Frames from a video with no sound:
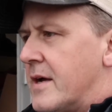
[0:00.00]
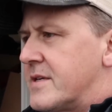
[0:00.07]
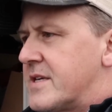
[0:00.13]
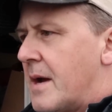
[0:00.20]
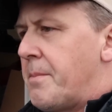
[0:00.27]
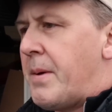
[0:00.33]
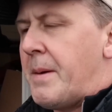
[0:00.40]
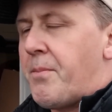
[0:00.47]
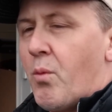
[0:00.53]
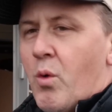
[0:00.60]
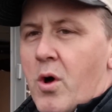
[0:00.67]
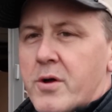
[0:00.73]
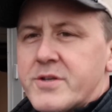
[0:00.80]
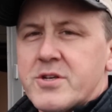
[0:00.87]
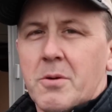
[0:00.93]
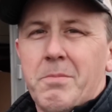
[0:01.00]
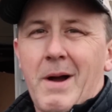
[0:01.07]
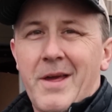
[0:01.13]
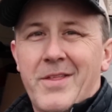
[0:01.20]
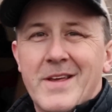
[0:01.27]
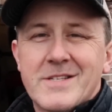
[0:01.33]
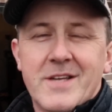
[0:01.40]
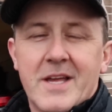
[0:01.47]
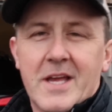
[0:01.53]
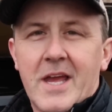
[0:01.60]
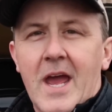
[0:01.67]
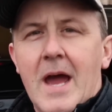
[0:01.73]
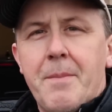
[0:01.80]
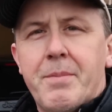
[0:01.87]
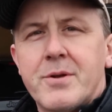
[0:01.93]
Some people will also buy things like
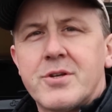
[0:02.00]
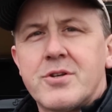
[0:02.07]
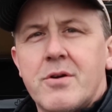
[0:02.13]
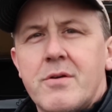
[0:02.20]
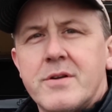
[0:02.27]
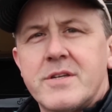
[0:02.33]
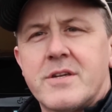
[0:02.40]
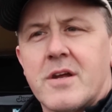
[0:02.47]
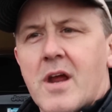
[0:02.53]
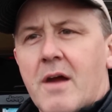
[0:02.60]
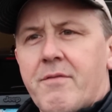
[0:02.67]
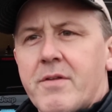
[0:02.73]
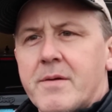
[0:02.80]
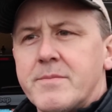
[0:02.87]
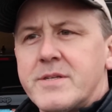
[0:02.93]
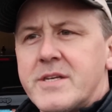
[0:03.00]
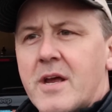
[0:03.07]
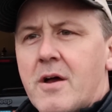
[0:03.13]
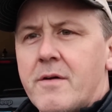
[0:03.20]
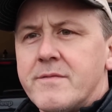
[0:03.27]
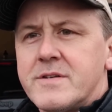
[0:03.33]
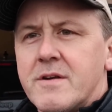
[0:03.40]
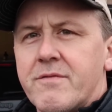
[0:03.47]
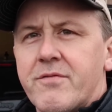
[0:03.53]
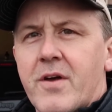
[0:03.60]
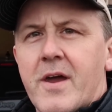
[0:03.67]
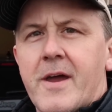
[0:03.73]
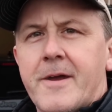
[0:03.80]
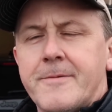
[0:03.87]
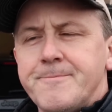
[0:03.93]
gap insurance to cover themselves if
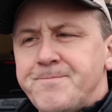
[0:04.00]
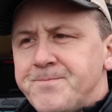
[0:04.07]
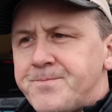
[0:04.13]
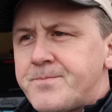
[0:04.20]
they,